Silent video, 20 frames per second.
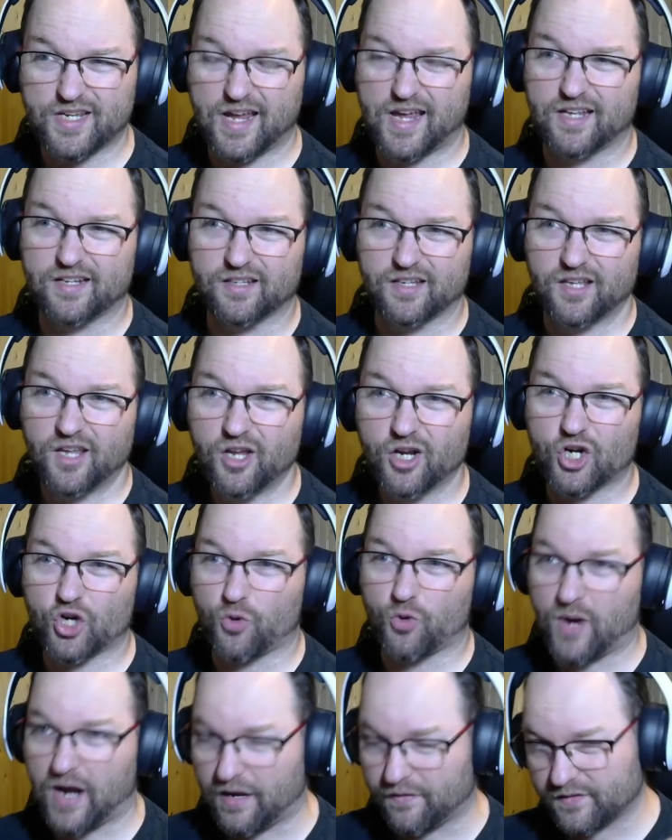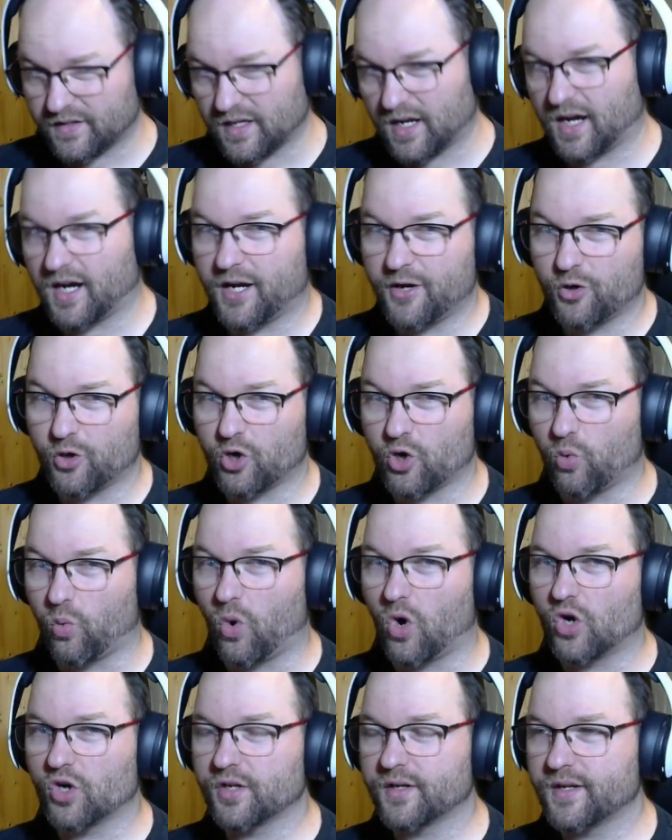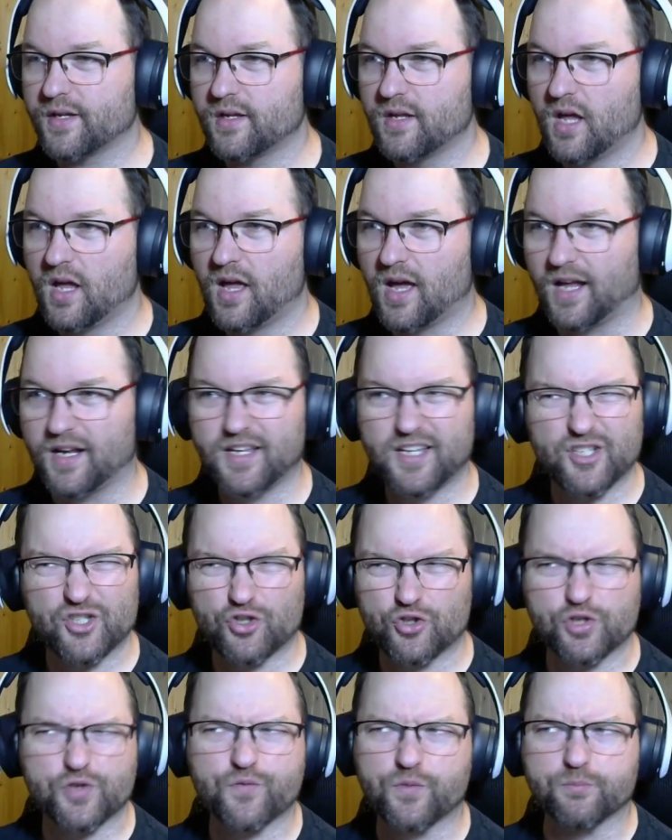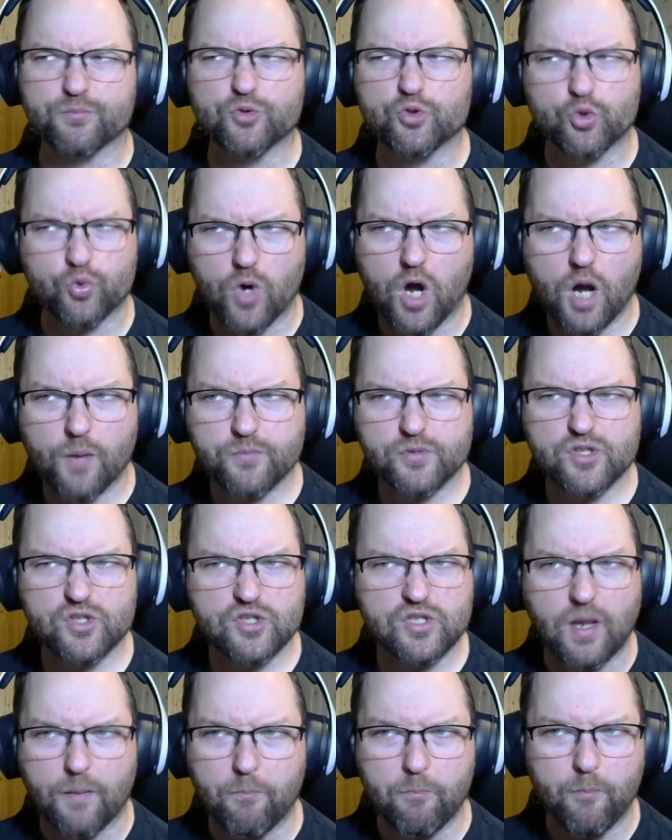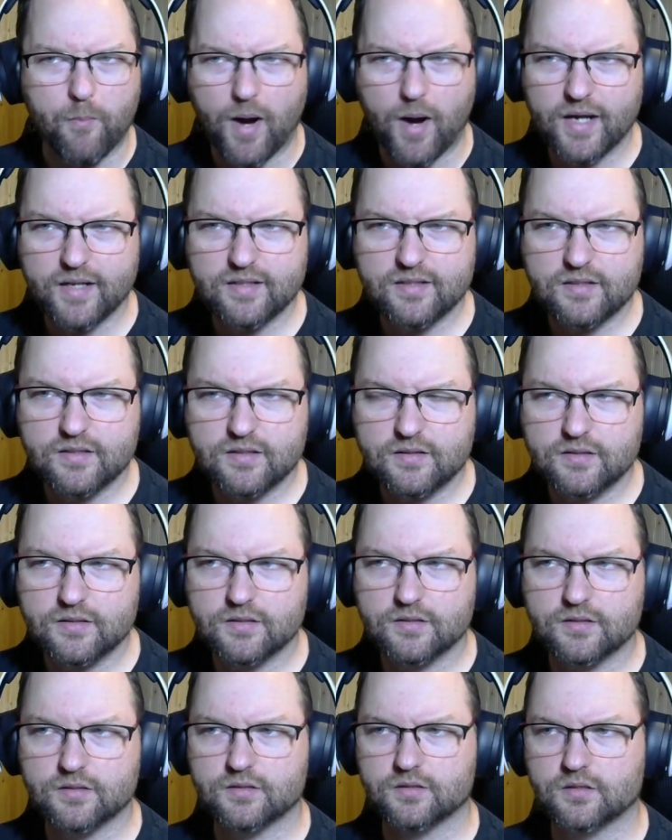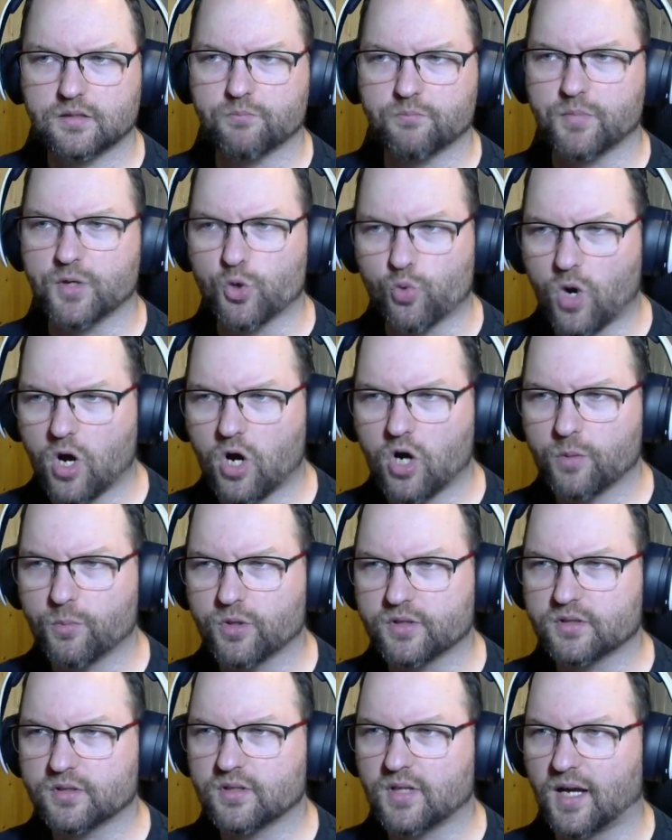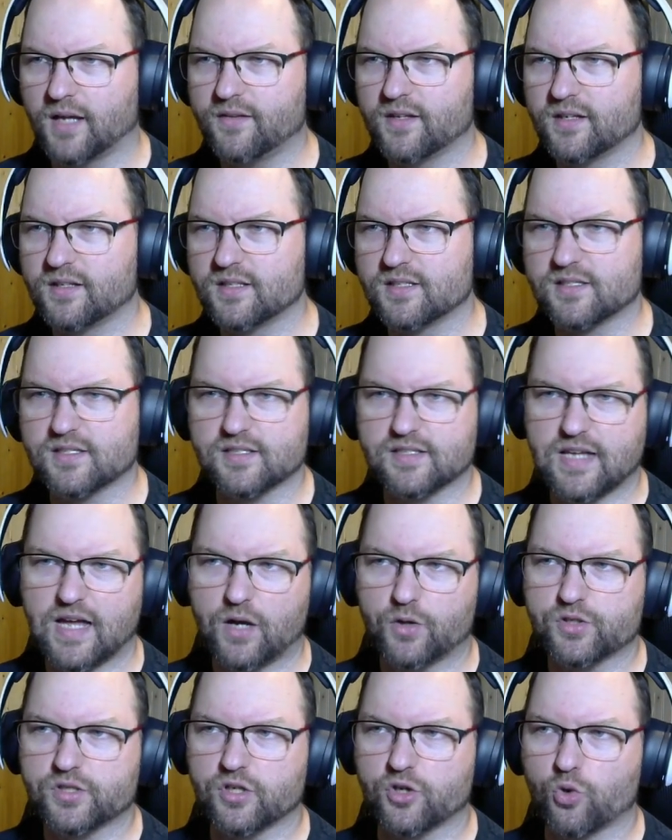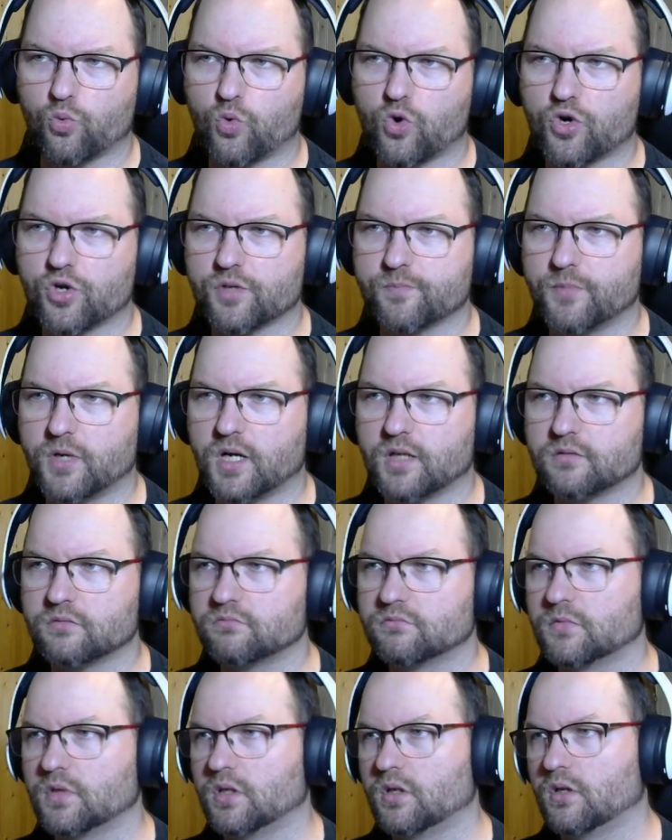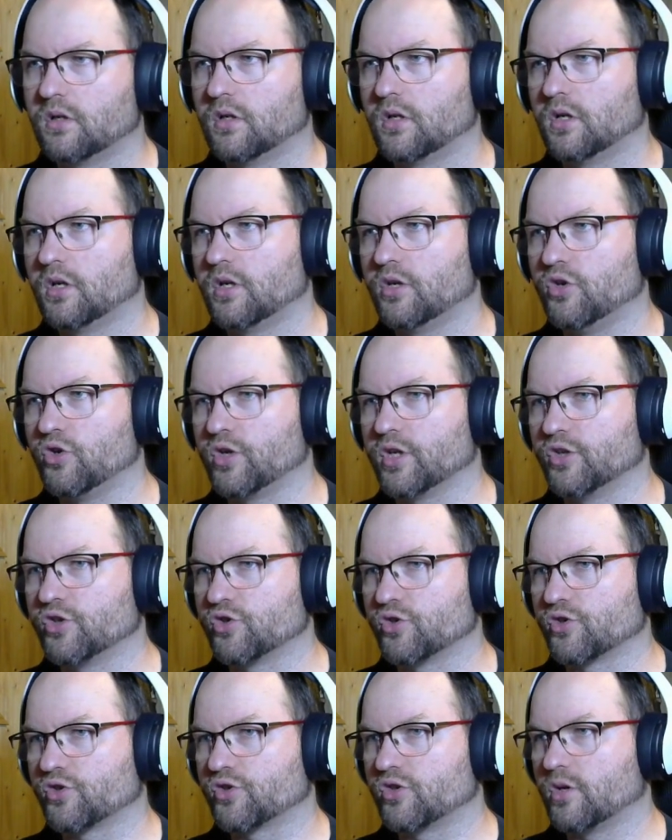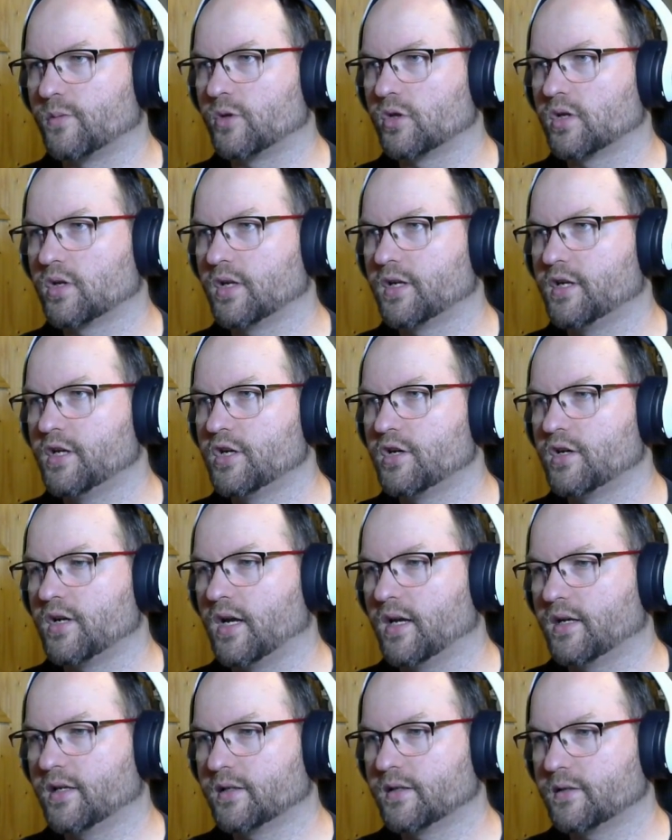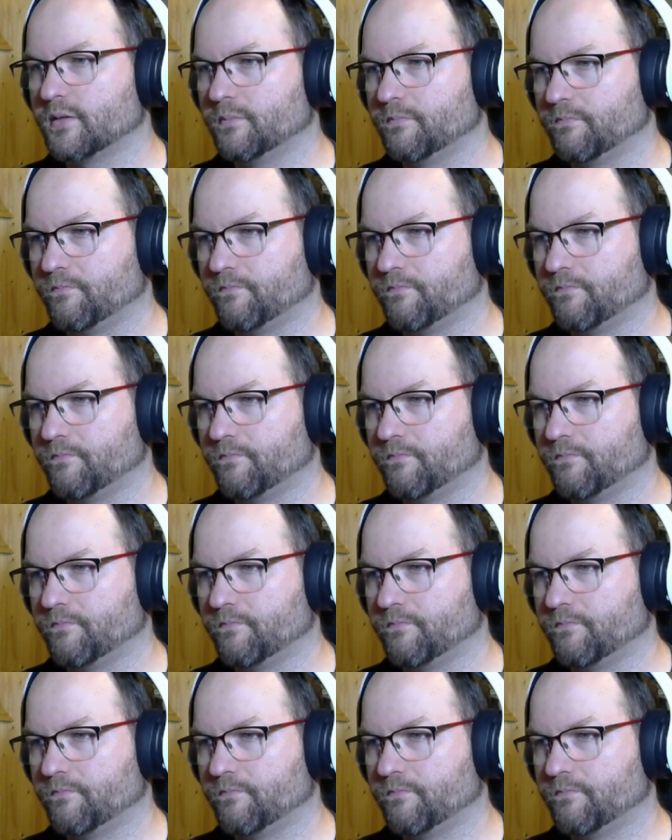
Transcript: can craft higher quality. I think it's just from drops. I might be wrong, but I think this is how it's gonna work. But you can just double click here, edit